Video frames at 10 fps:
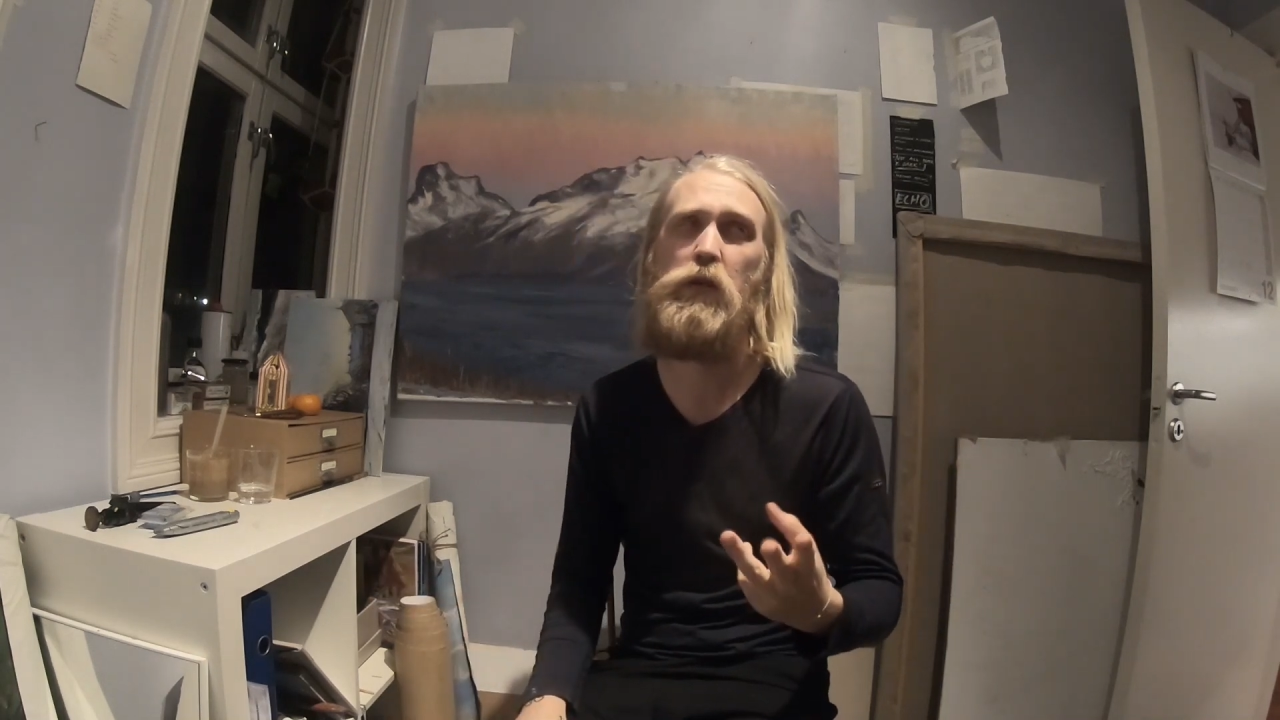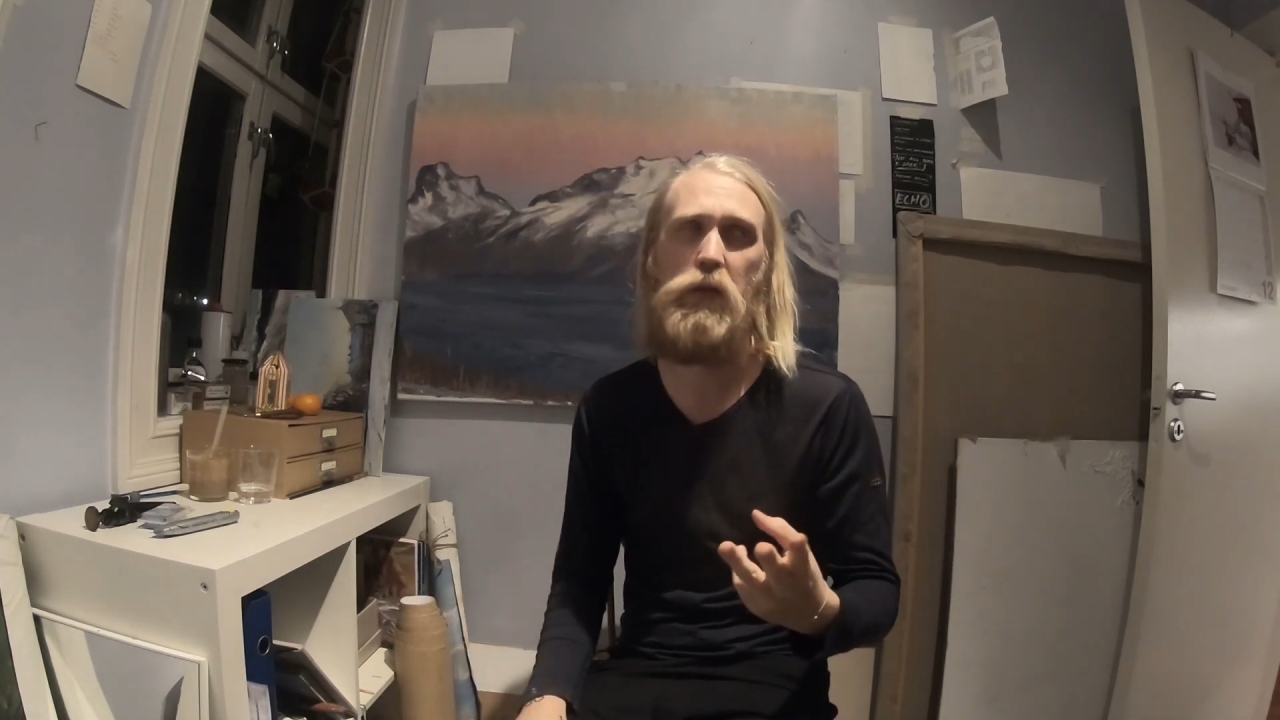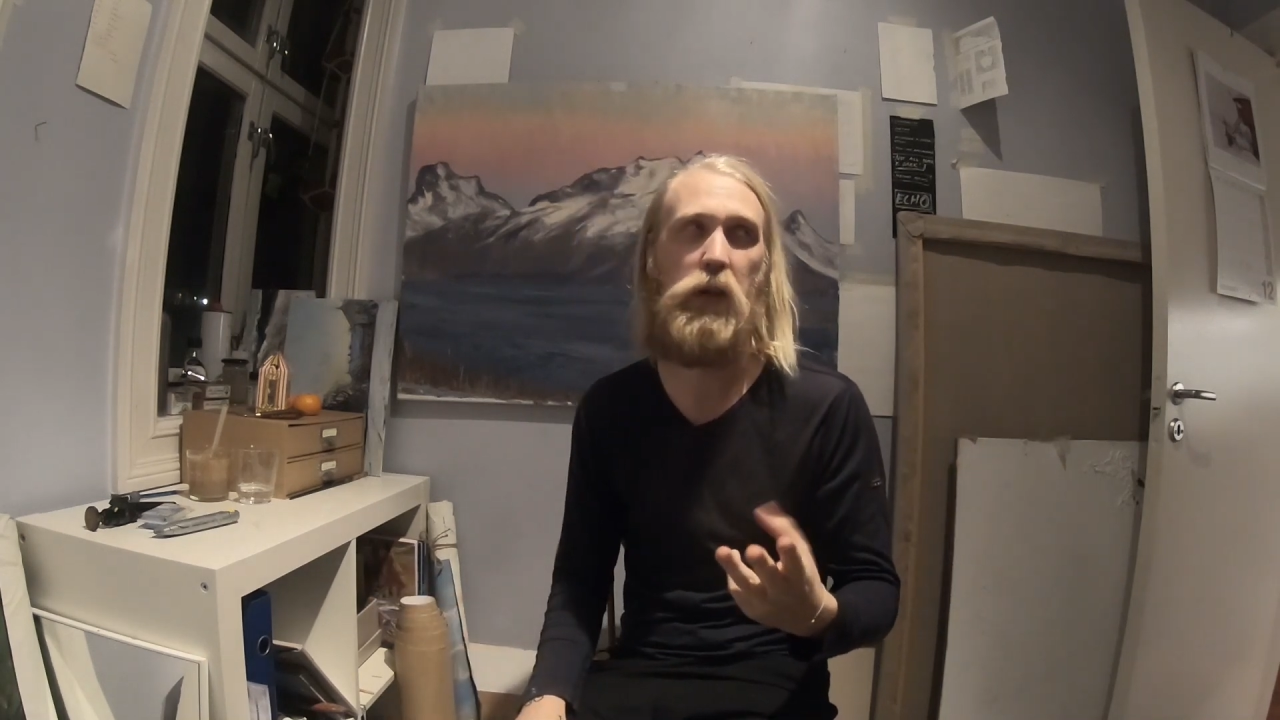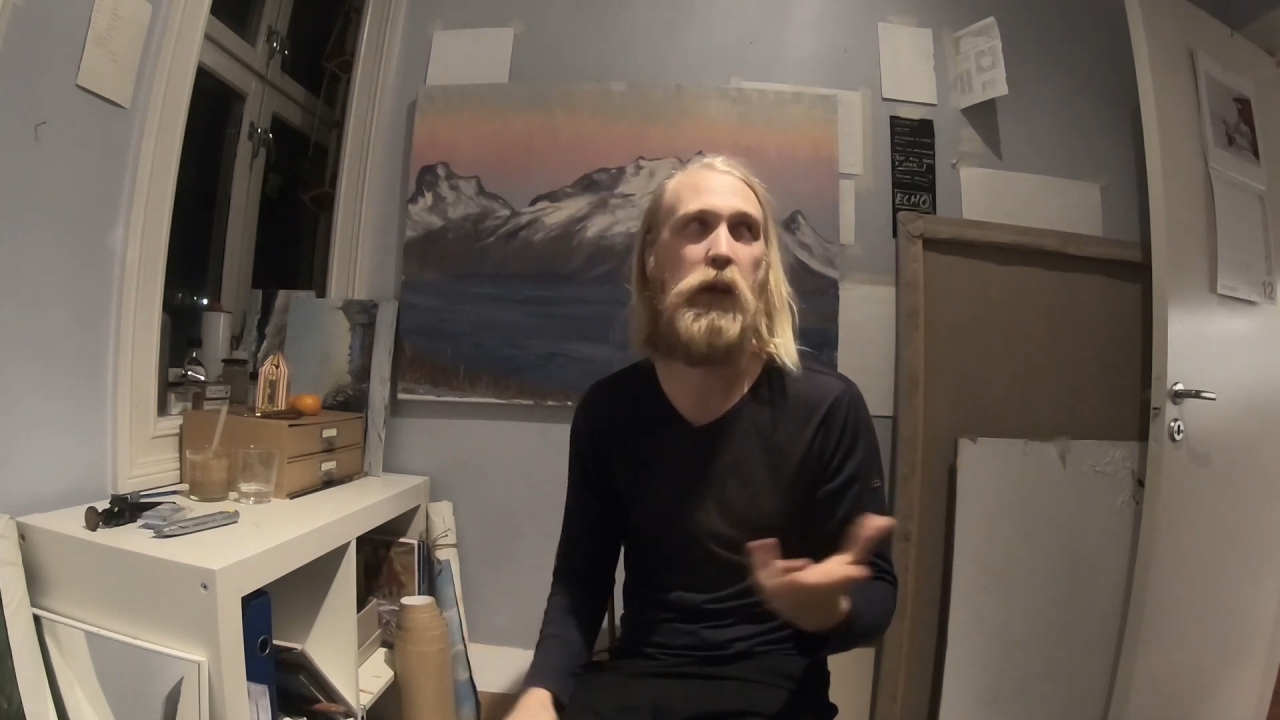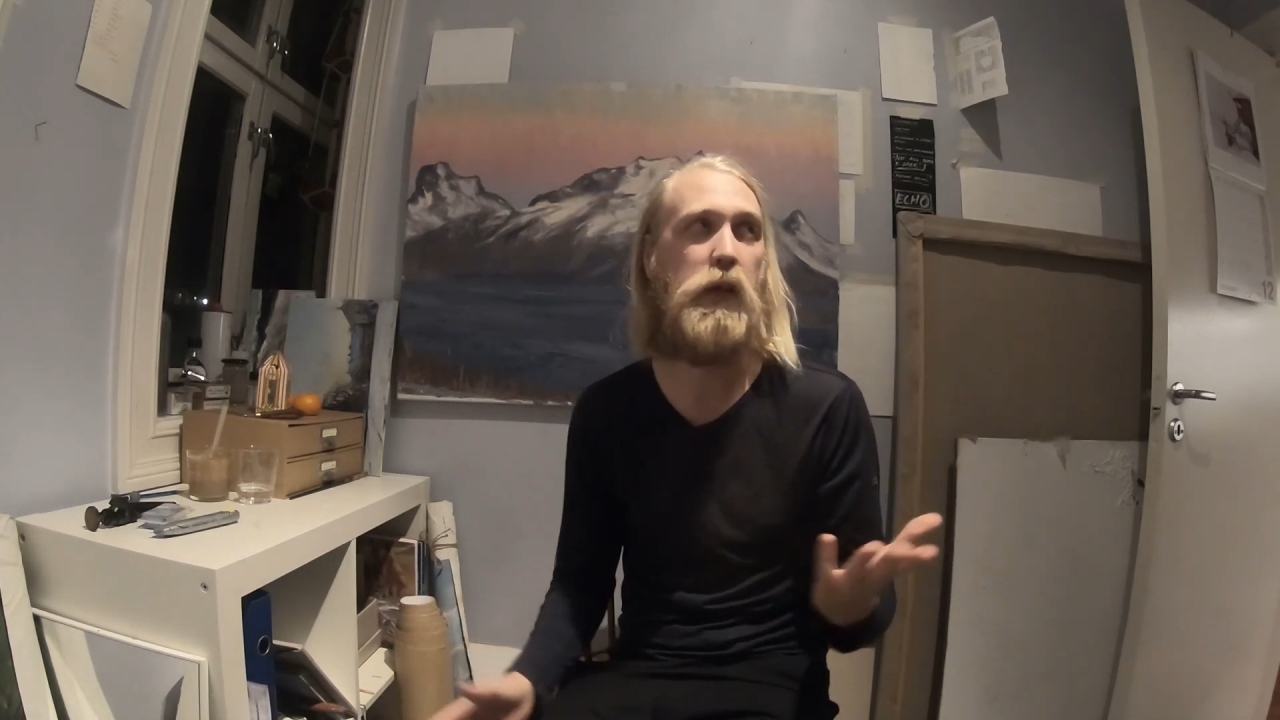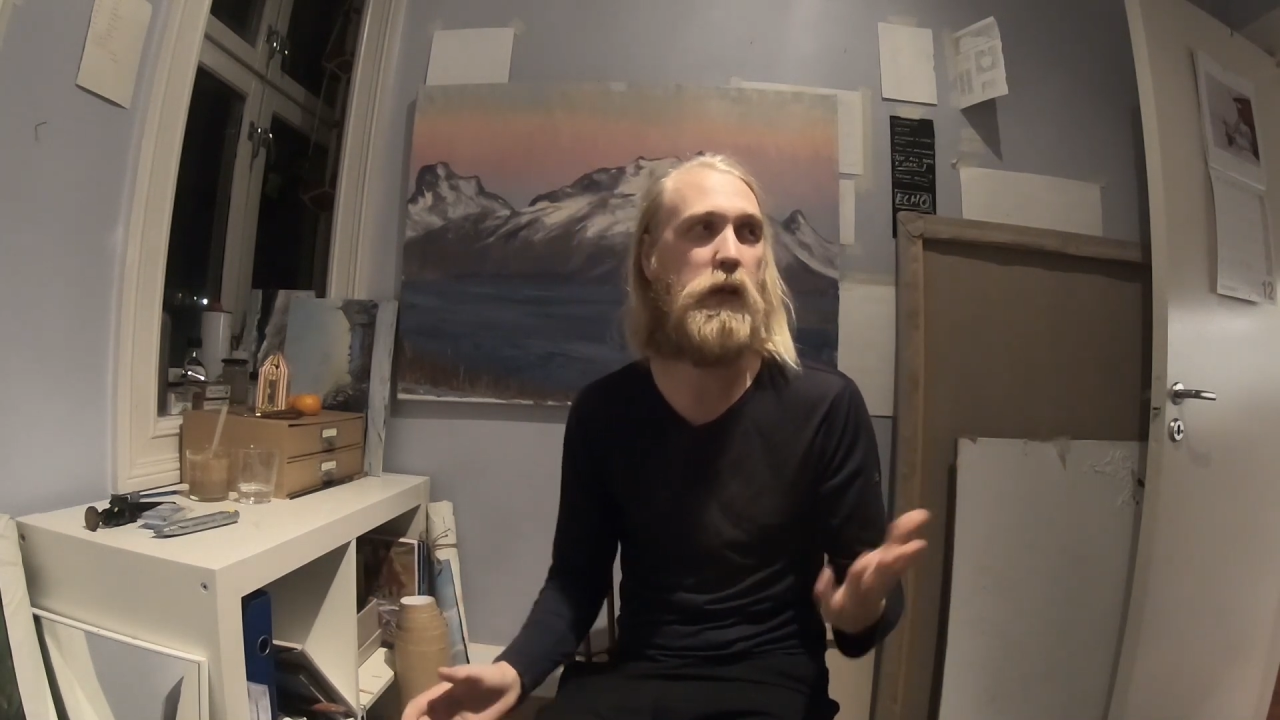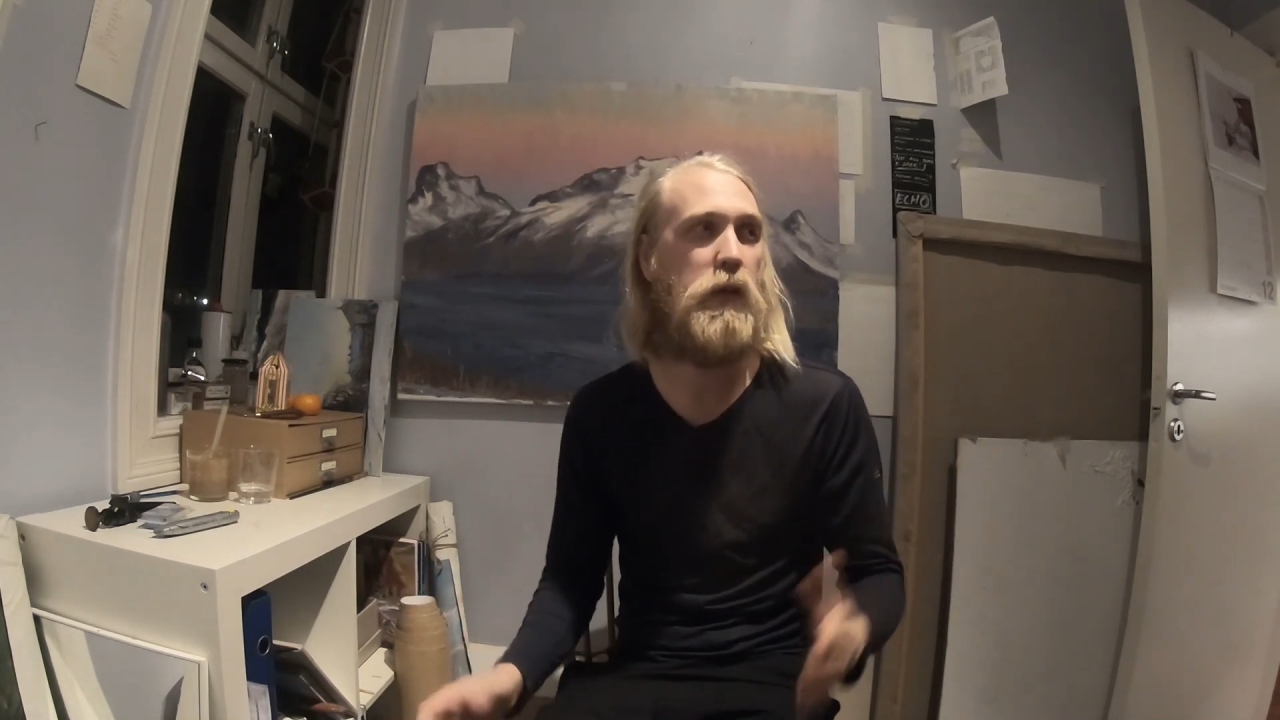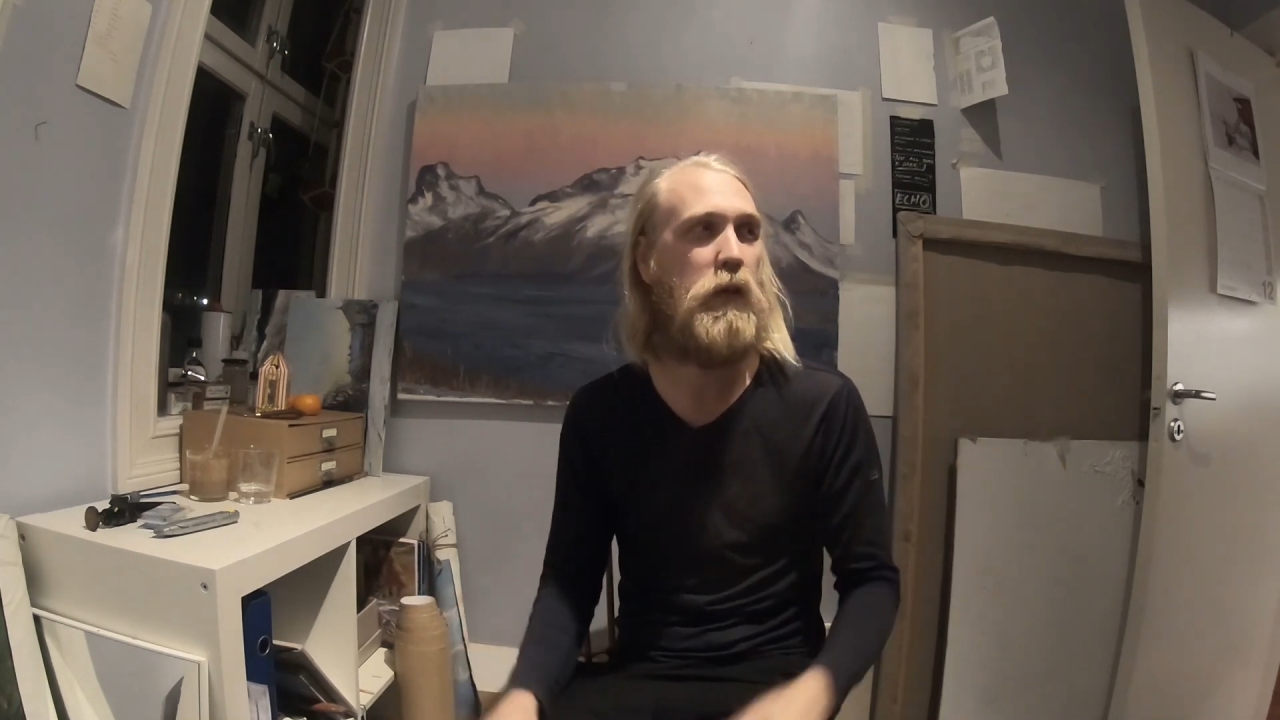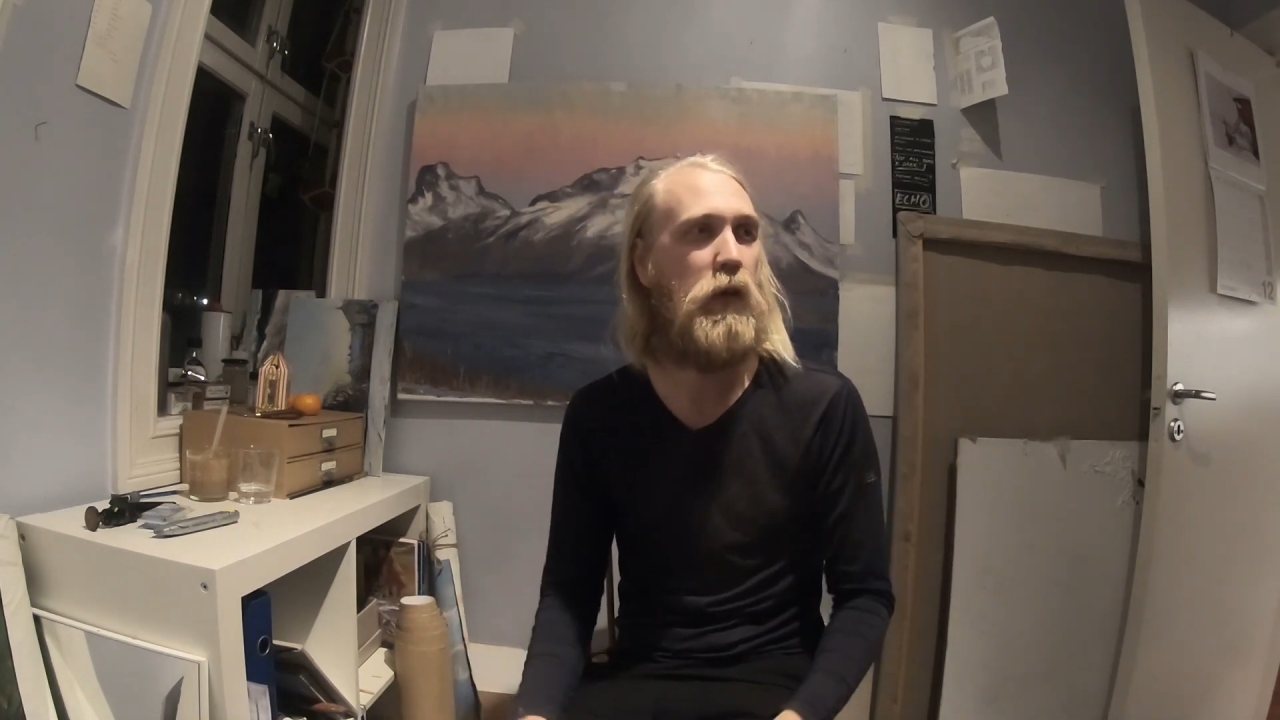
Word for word: three days.